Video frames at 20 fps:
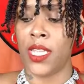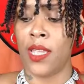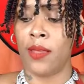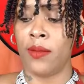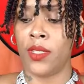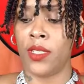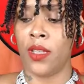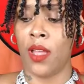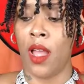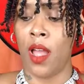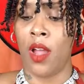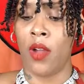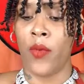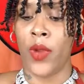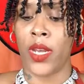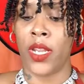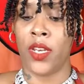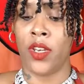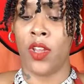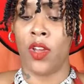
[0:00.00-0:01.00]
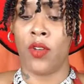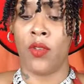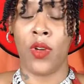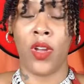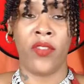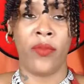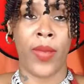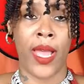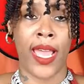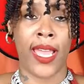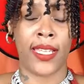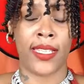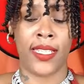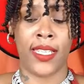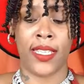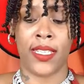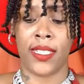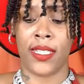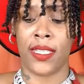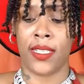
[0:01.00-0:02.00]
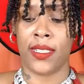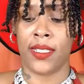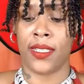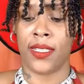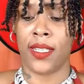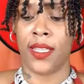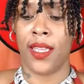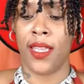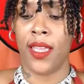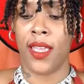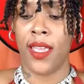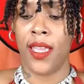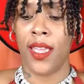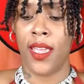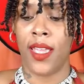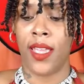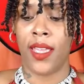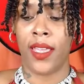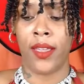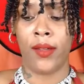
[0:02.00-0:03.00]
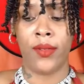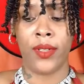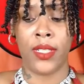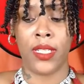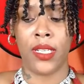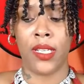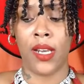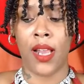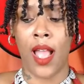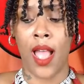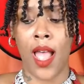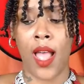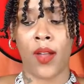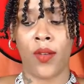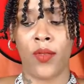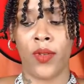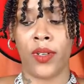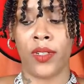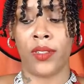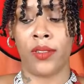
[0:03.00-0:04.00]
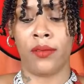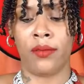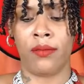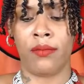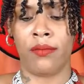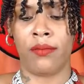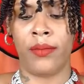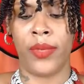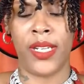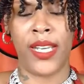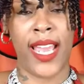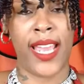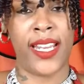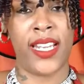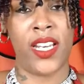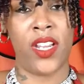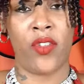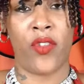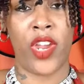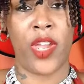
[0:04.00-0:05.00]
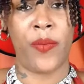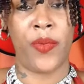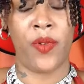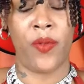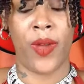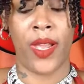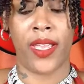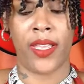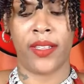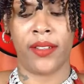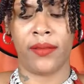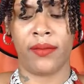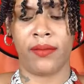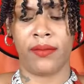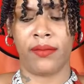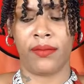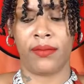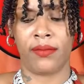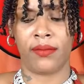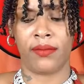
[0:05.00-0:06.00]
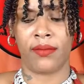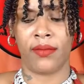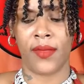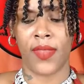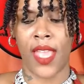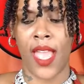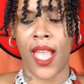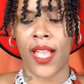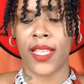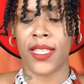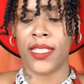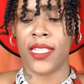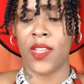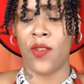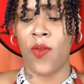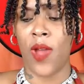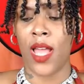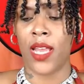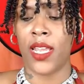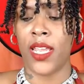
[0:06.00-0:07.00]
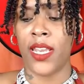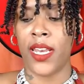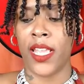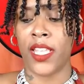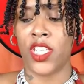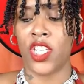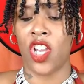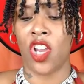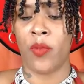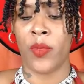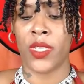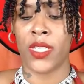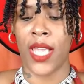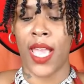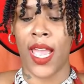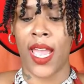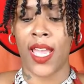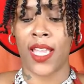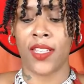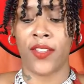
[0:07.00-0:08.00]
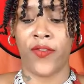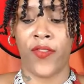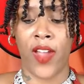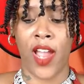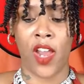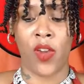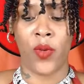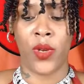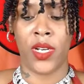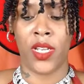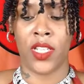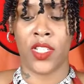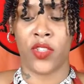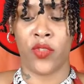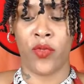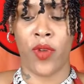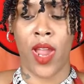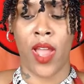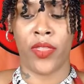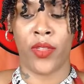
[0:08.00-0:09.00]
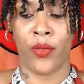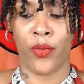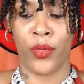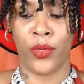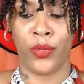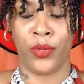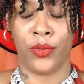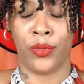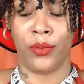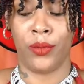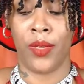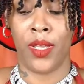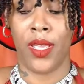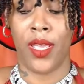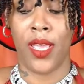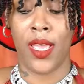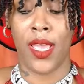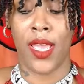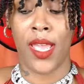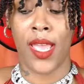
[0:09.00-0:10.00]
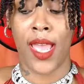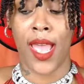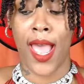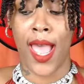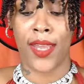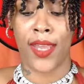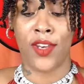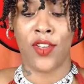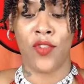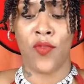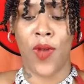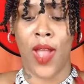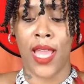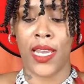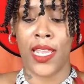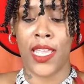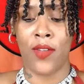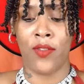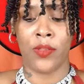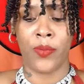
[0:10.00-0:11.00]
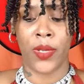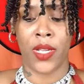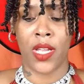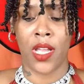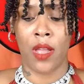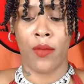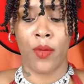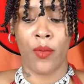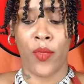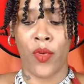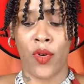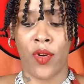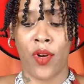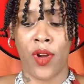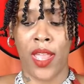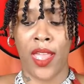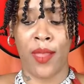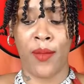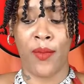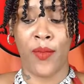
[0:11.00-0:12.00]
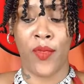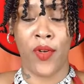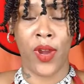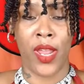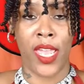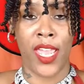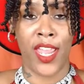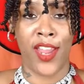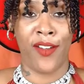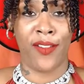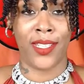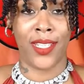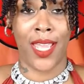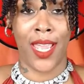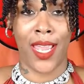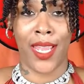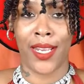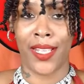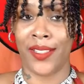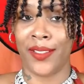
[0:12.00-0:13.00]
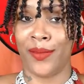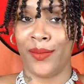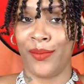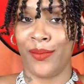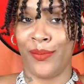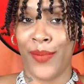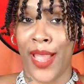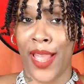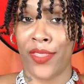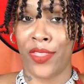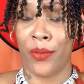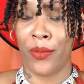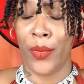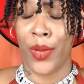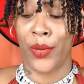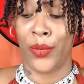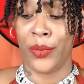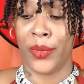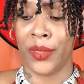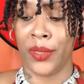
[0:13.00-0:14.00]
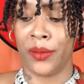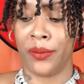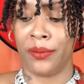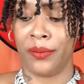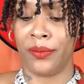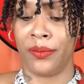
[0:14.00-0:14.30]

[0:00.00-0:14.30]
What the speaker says: seemed to already know of my existence. It was a little awkward, but not in a creepy way. I could see Waleed and Jeremy's eyes following us throughout the room. I knew Waleed was becoming more and more irritated by the moment.